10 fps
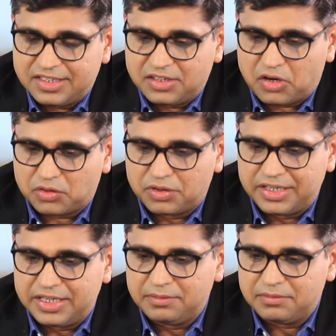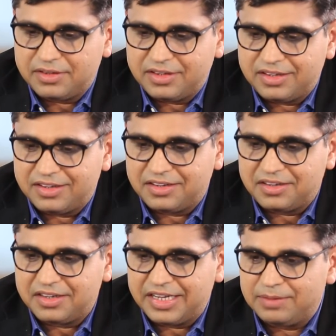not only
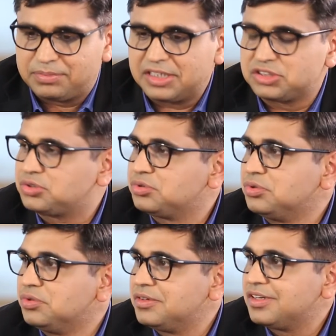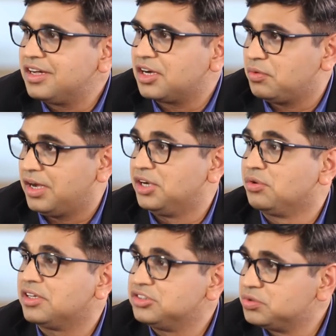helped us to acquire
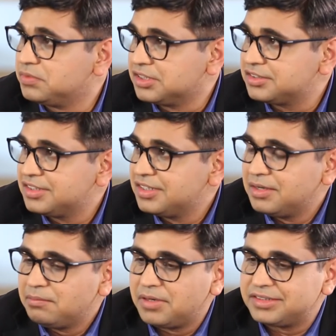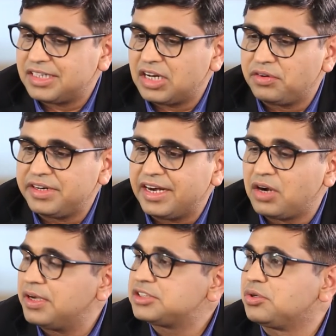new consumers, but it's allowed
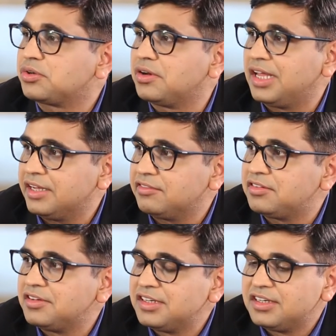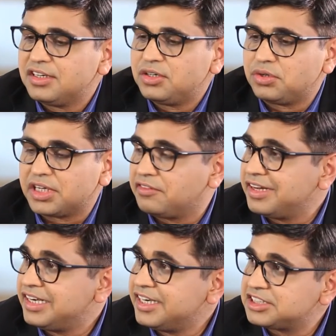Edelweiss Tokyo Life to take a
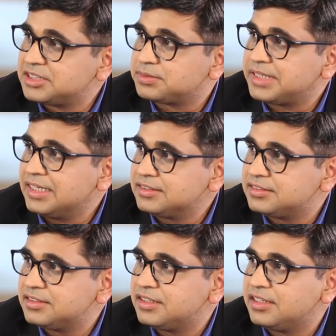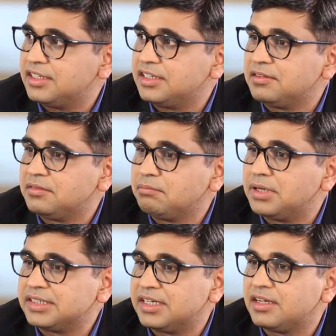very leadership stance in
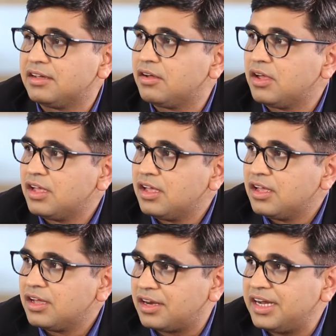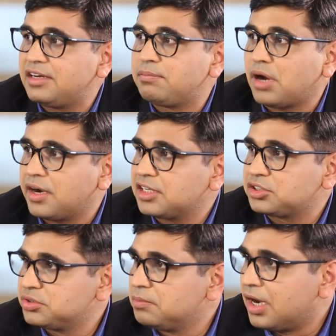bringing great products
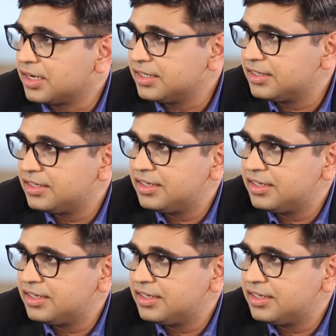to the market.